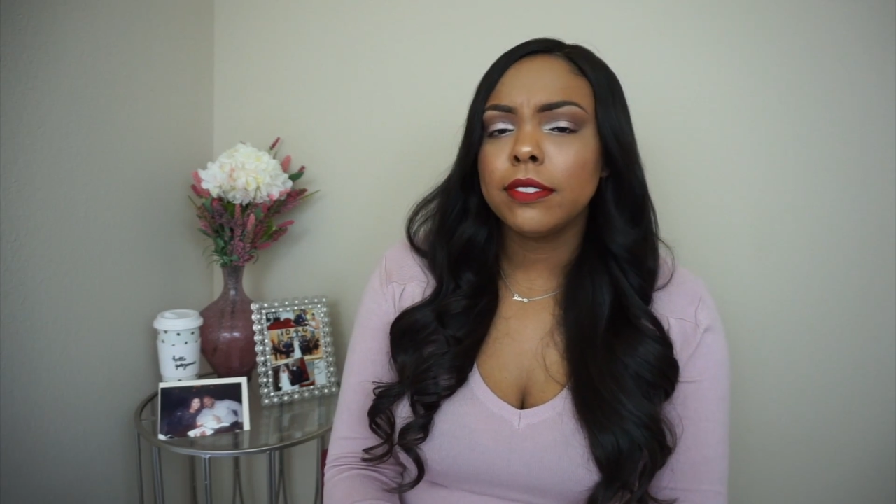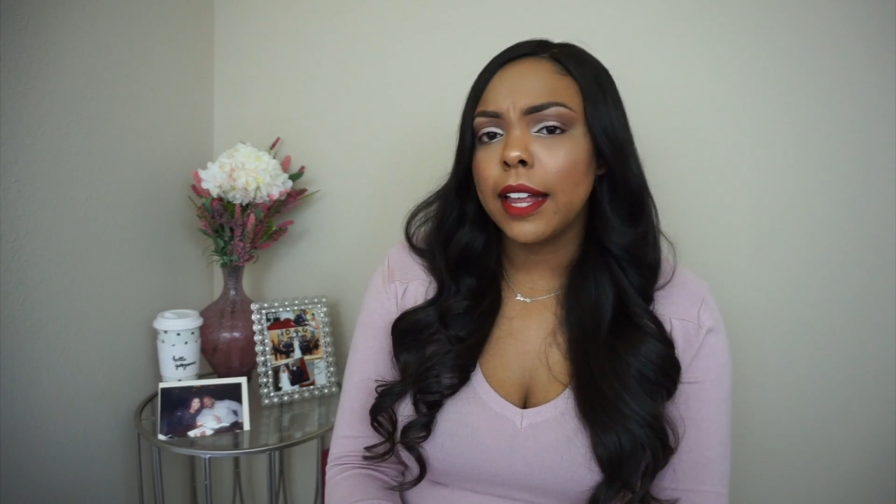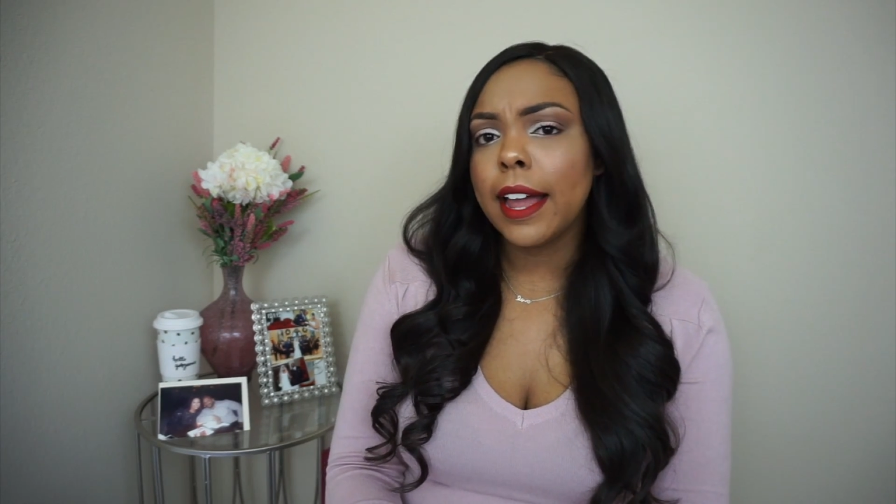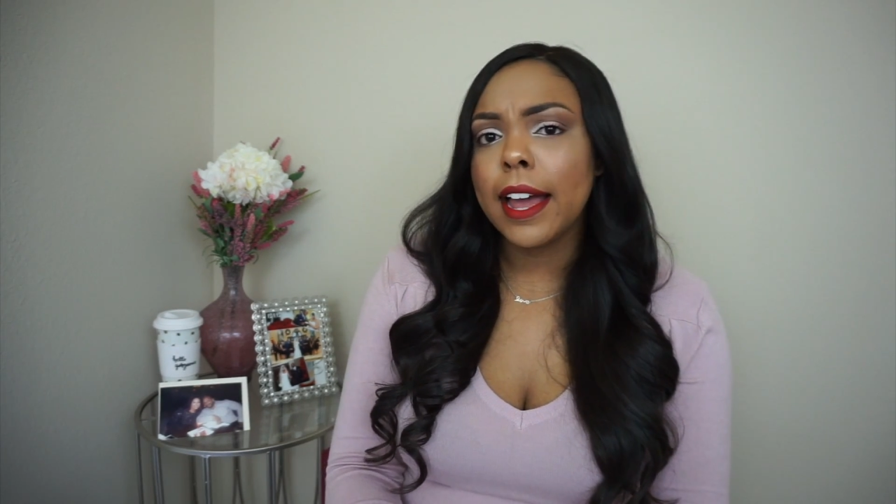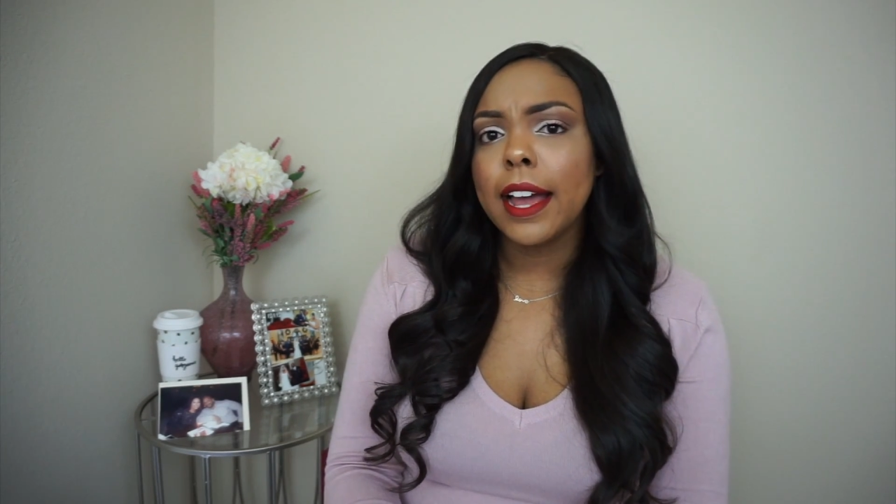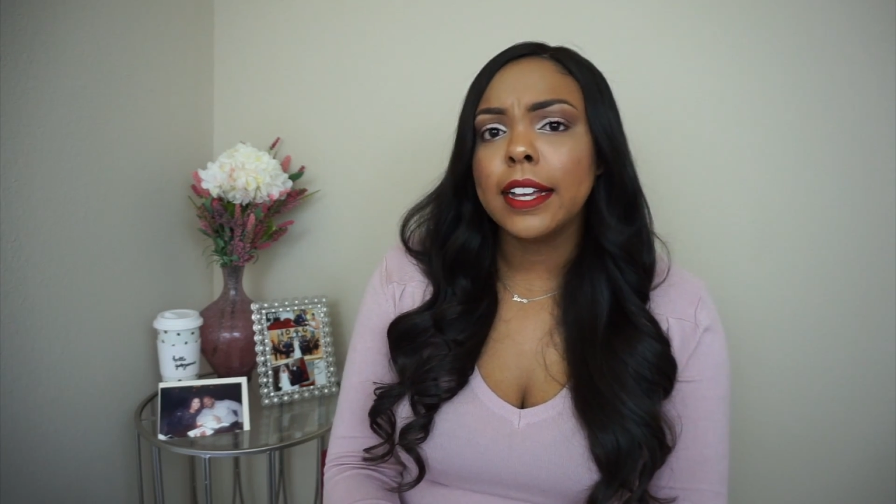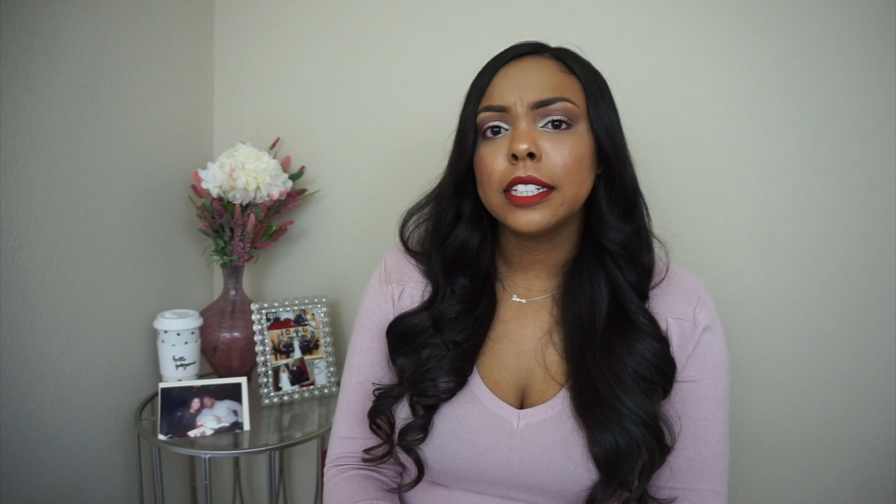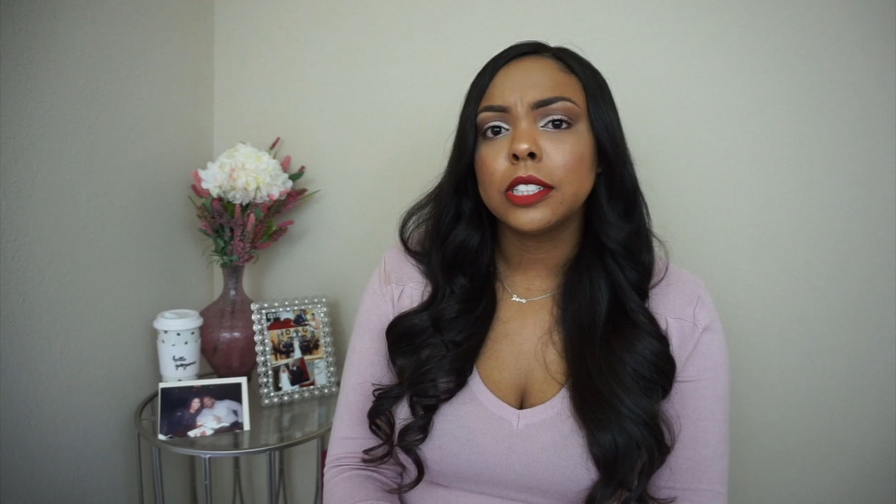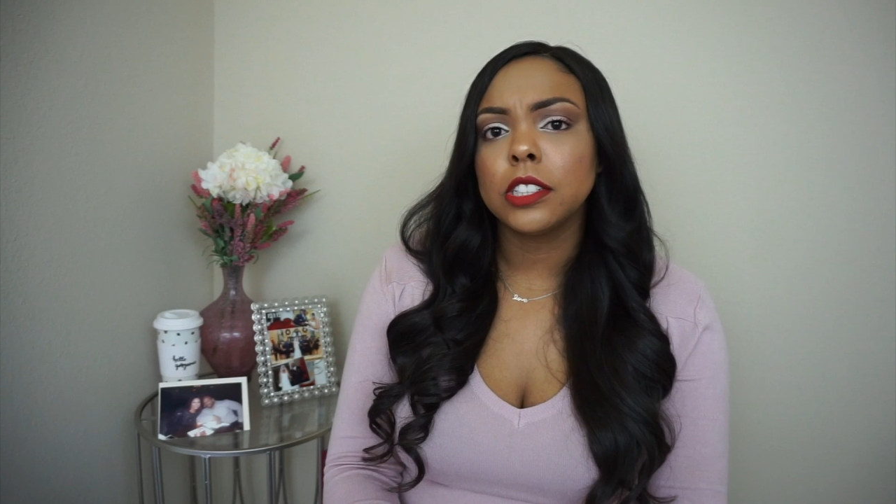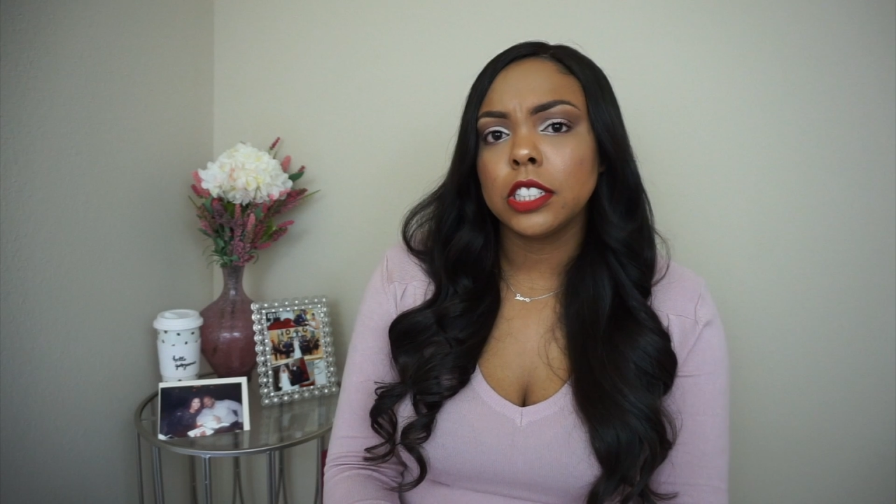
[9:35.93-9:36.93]

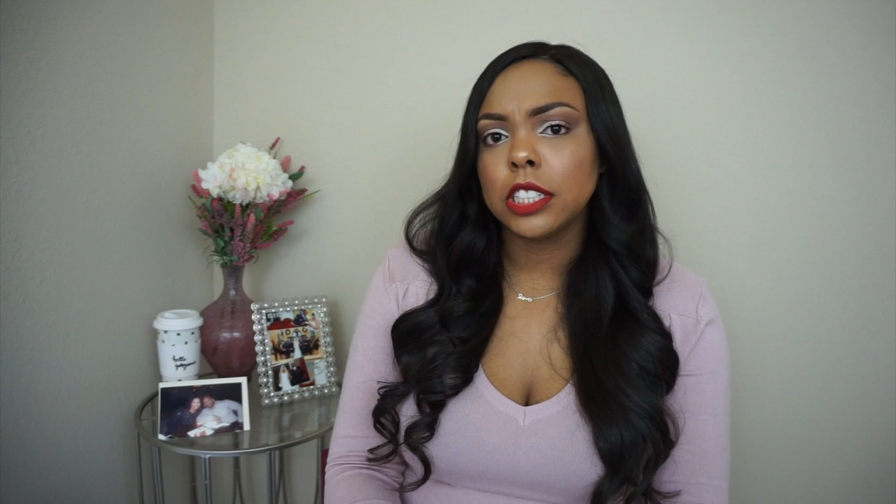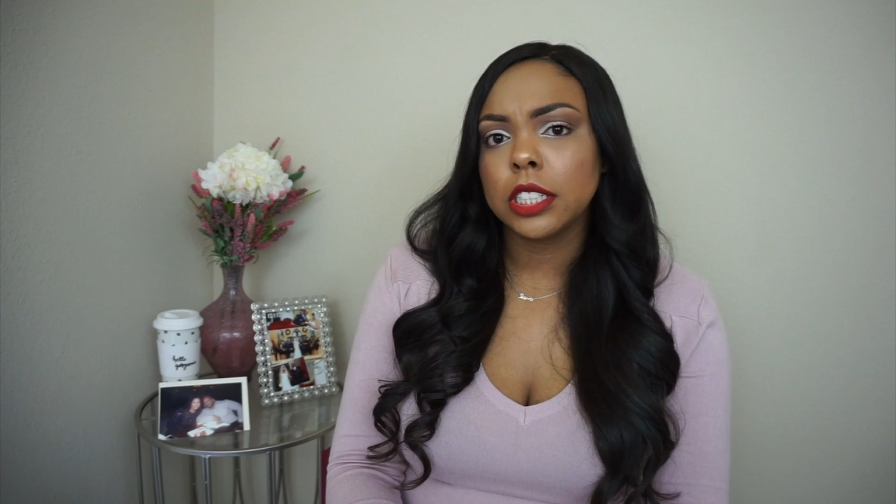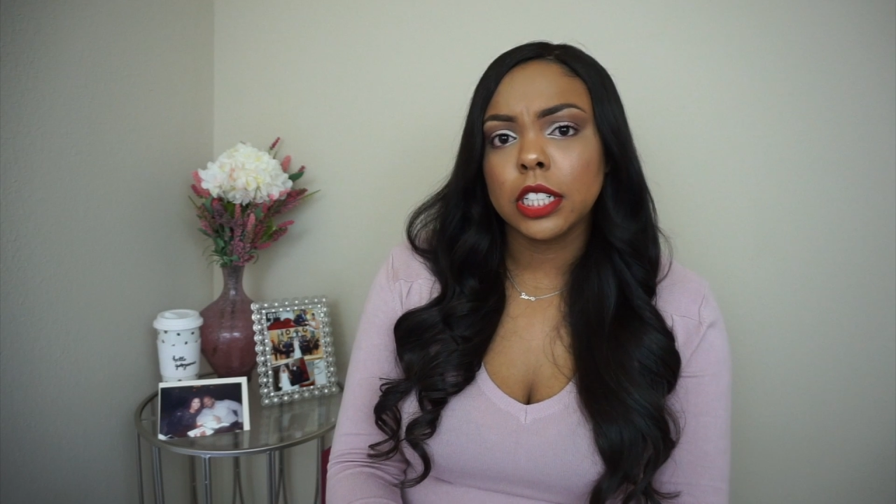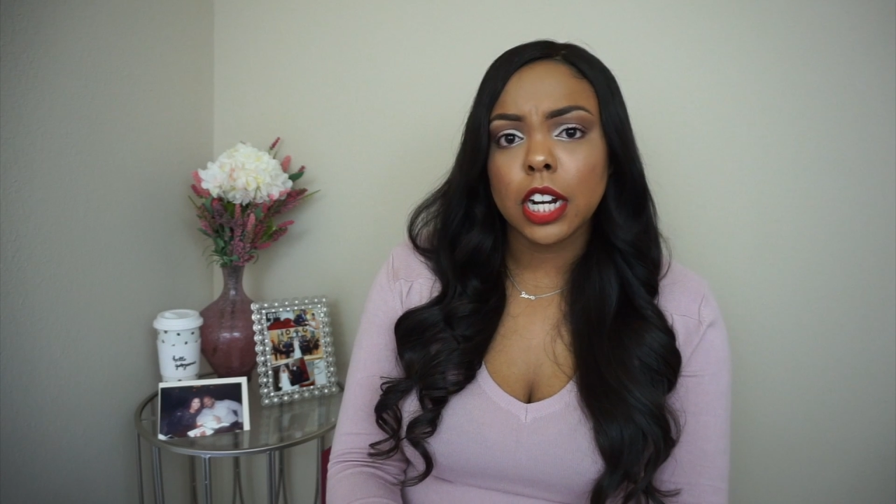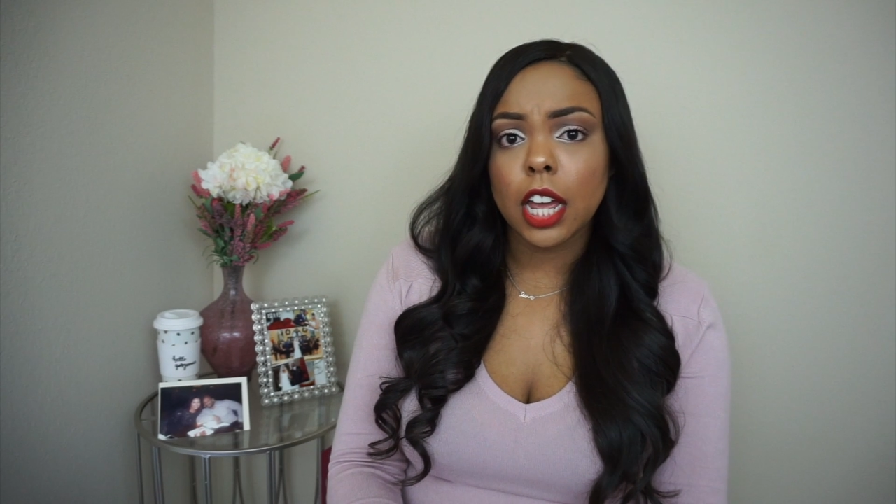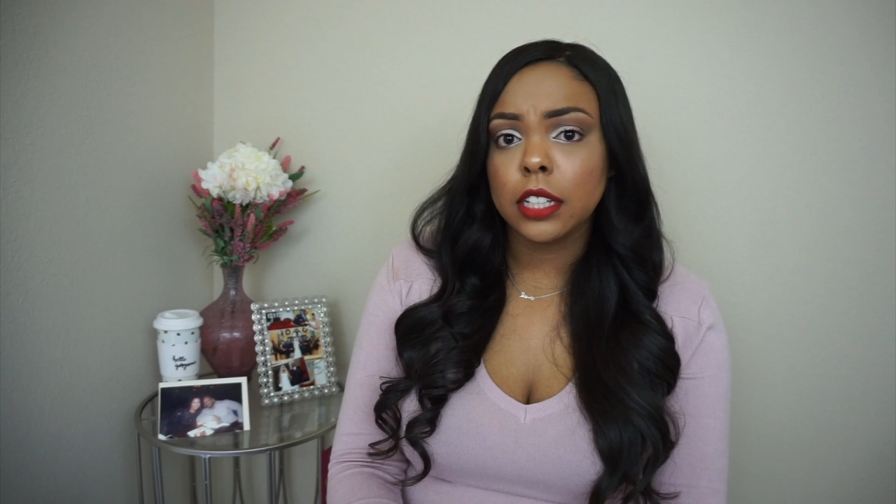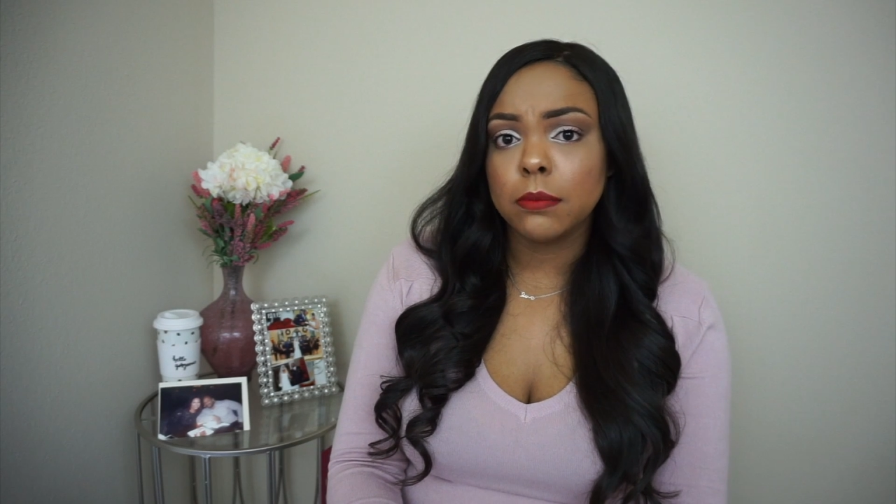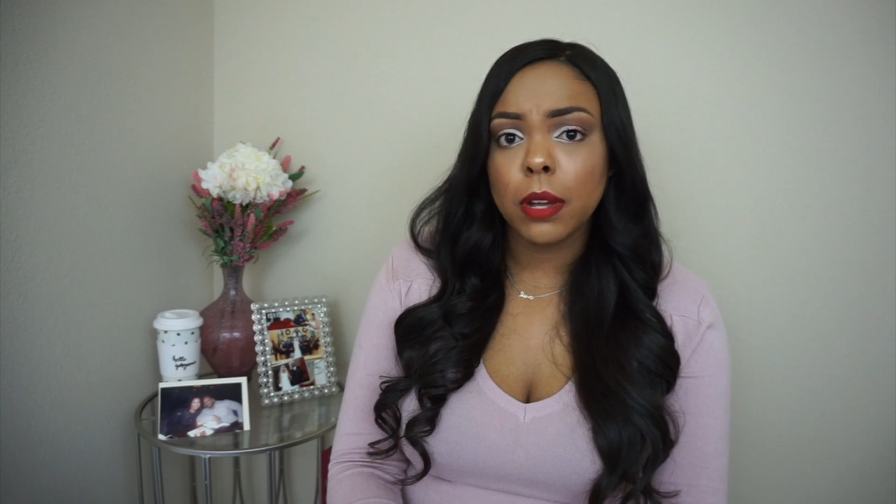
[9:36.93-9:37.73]
flask or just a nice